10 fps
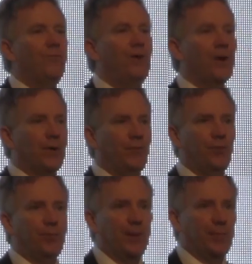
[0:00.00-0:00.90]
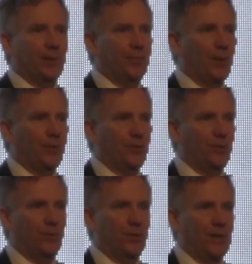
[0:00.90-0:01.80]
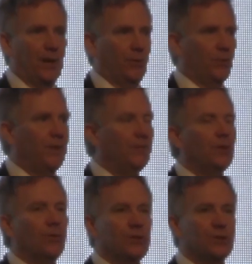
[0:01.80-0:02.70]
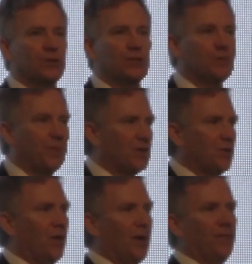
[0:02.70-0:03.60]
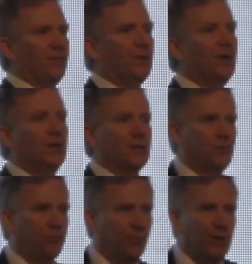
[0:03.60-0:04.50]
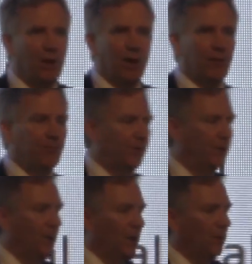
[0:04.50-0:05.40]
Very few people had bothered to do the download, even though this is a special offer, free offer.